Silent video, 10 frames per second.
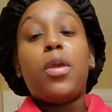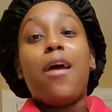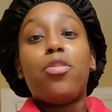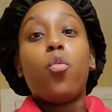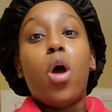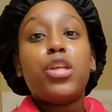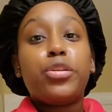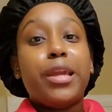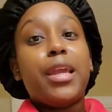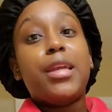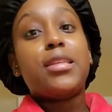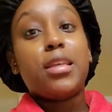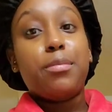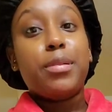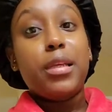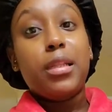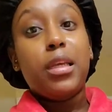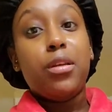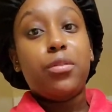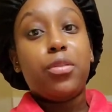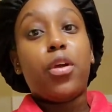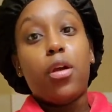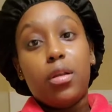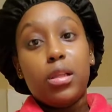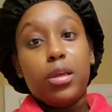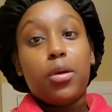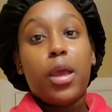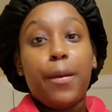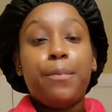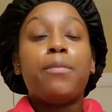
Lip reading: you have to wash your hands completely, thoroughly, okay?